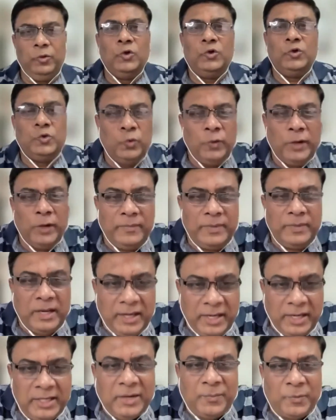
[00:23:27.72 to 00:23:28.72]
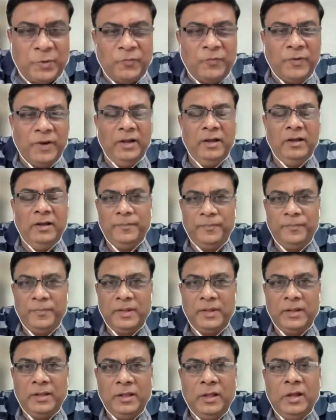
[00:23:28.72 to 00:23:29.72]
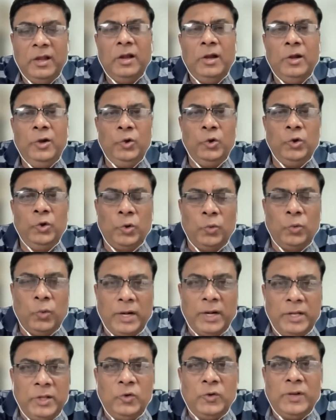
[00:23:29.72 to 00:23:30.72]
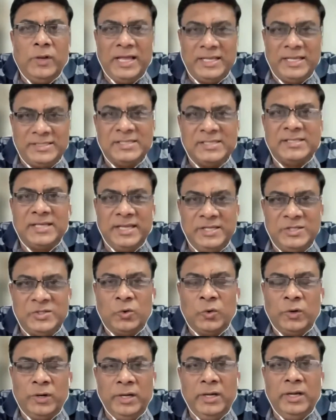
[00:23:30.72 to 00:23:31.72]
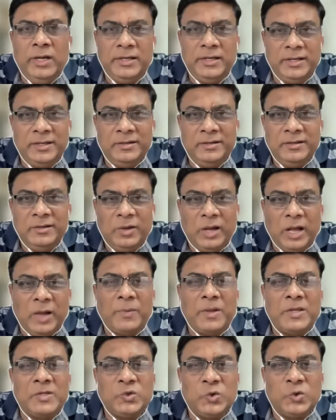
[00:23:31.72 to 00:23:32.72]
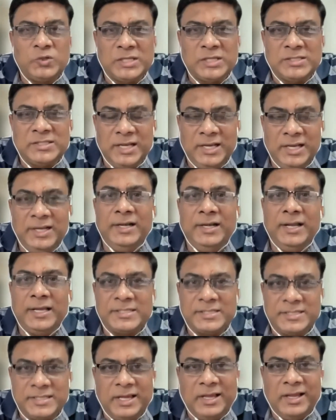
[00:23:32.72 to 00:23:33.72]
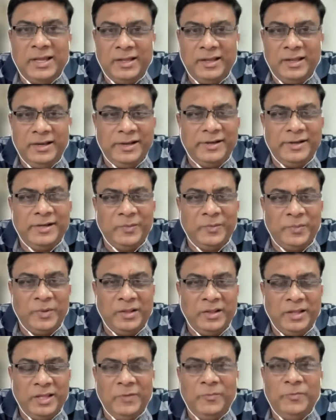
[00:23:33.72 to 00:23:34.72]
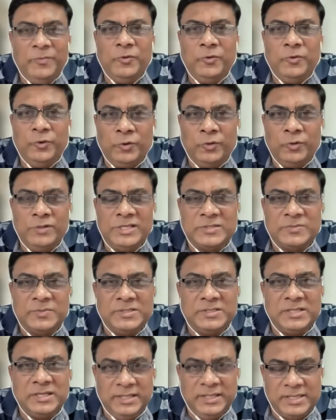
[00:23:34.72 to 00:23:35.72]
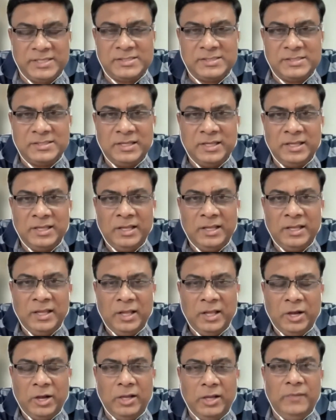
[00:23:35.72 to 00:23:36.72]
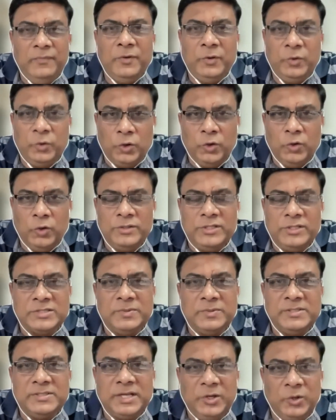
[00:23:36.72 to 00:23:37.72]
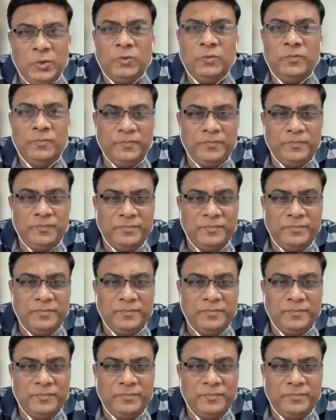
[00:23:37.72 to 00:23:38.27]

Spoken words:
Those who have the LinkedIn profile, do you know what is your SSI score in LinkedIn? Aapka social selling index kya hai LinkedIn pe? If you know, just mention yes. If you don't know, just mention no.